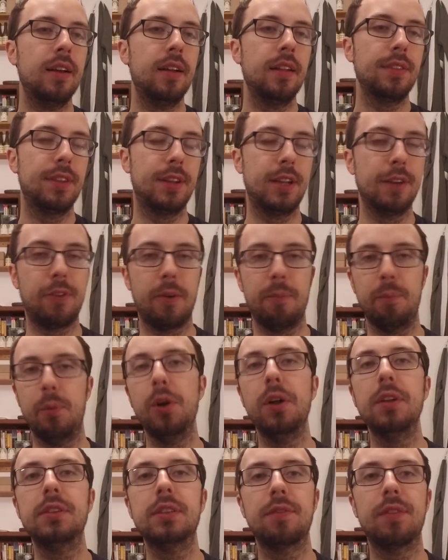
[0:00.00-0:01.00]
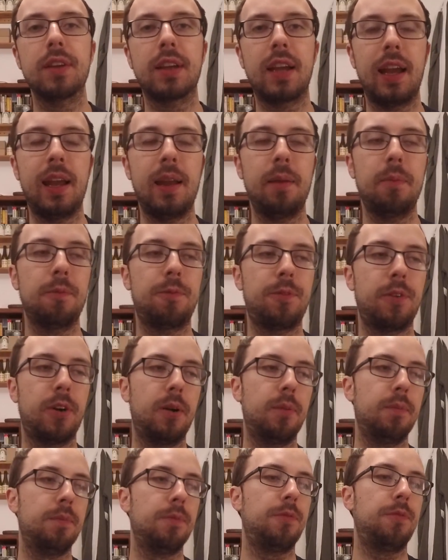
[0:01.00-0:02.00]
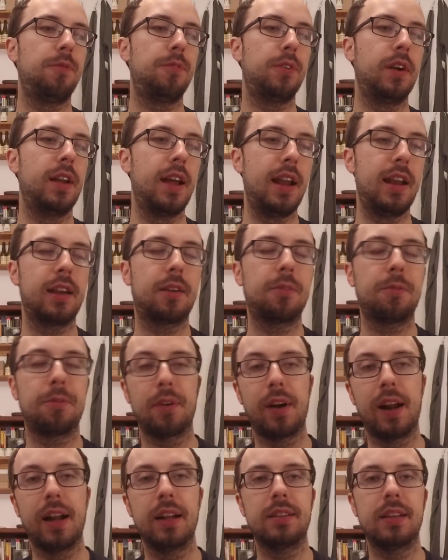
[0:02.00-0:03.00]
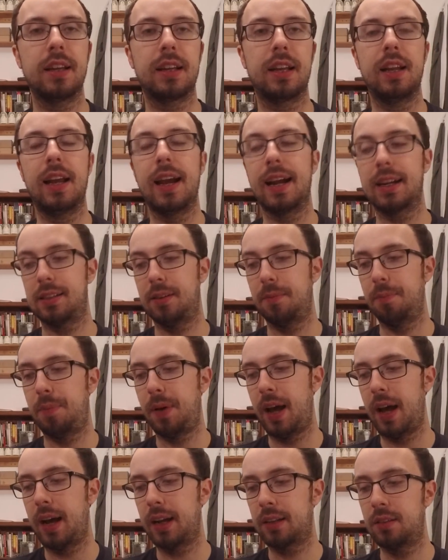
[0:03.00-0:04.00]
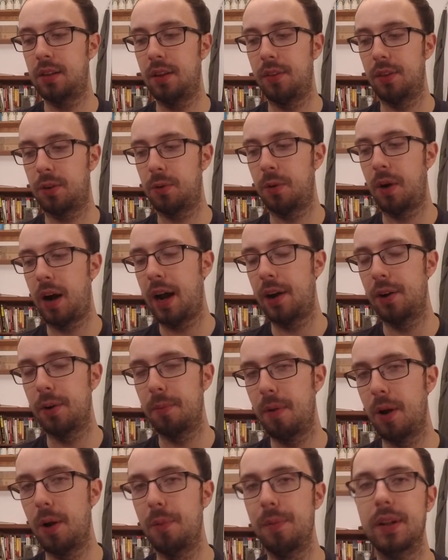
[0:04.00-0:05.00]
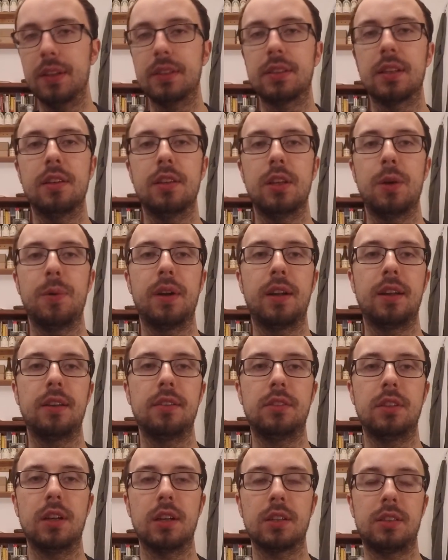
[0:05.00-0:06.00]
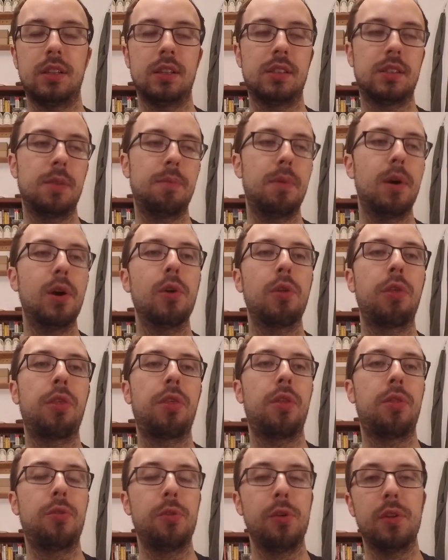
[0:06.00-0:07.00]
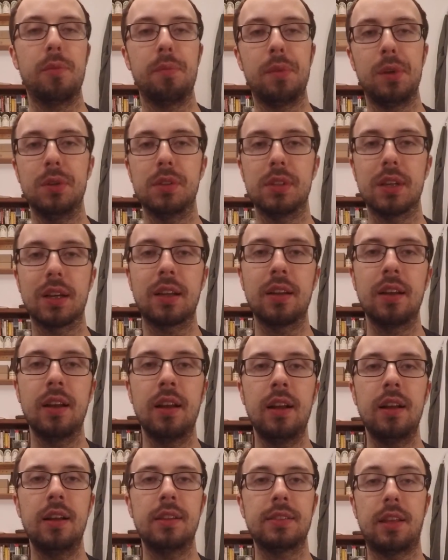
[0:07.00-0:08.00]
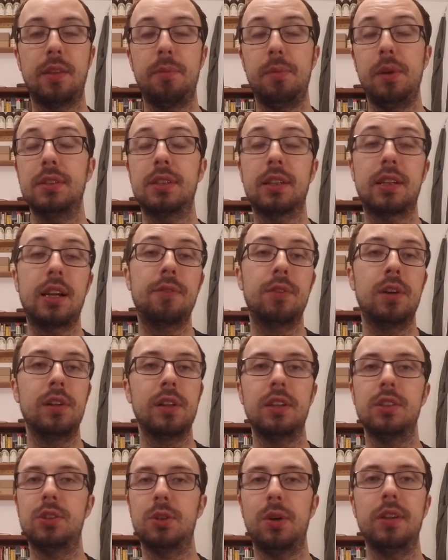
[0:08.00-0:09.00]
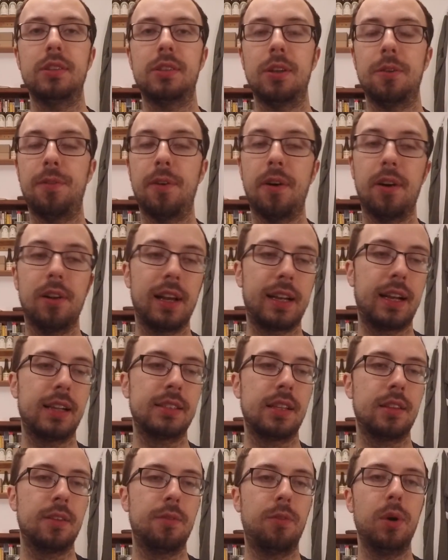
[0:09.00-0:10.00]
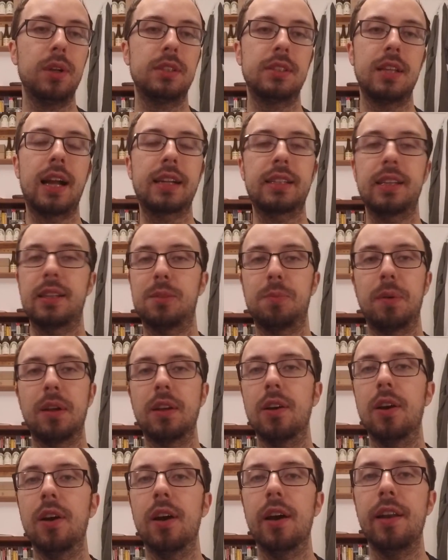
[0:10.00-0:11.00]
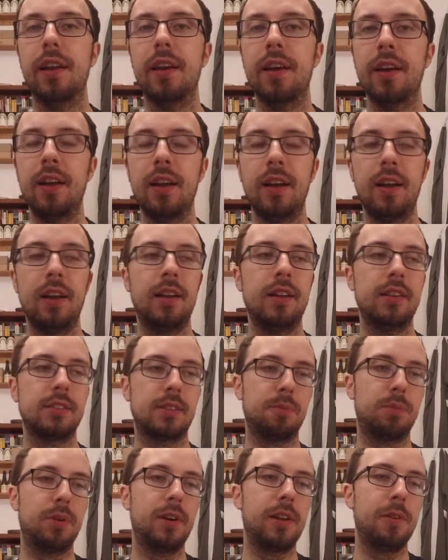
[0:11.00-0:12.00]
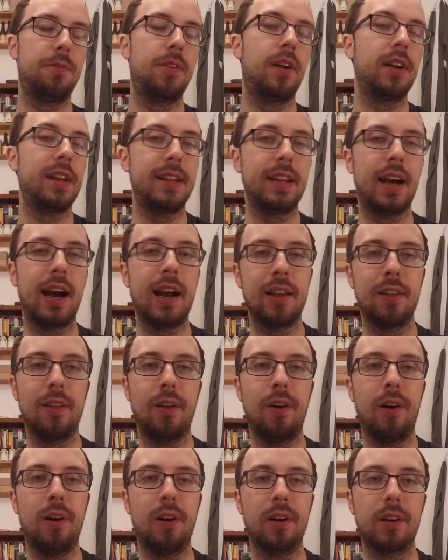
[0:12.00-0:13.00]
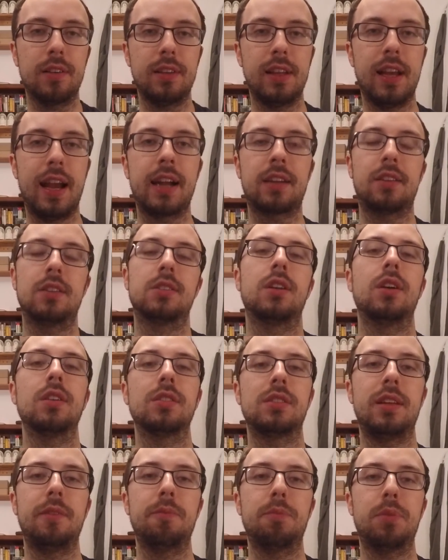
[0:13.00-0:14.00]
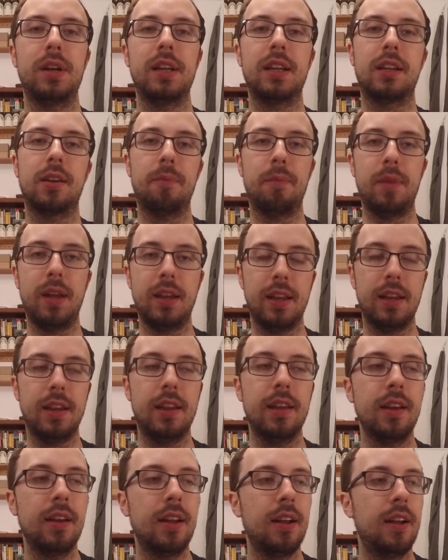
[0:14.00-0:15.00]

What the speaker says: the different moods of the game, from frenetic, frantic, and action-packed to the quieter moments, and doing justice to both through the music. So the music I've really enjoyed so far. Like I said, the voice acting's been good. Some pretty funny dialogue. The actors all seem pretty committed.